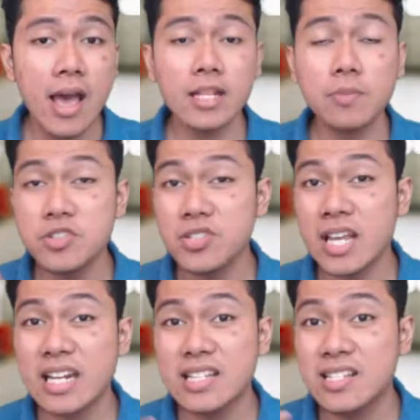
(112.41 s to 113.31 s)
and the
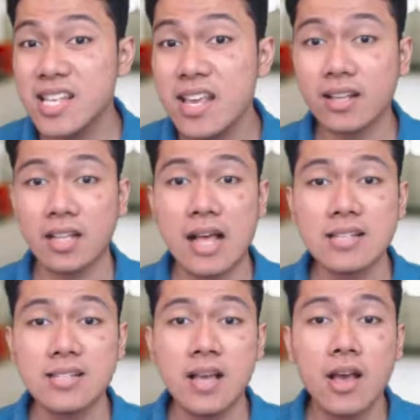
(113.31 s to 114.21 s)
Mercedes
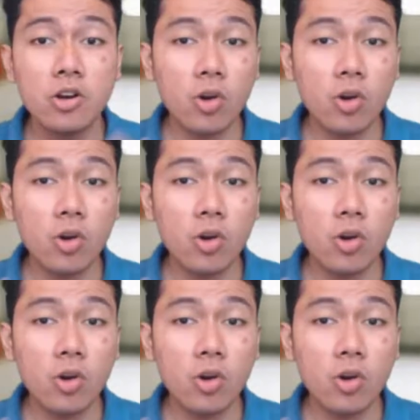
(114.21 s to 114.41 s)
C-Class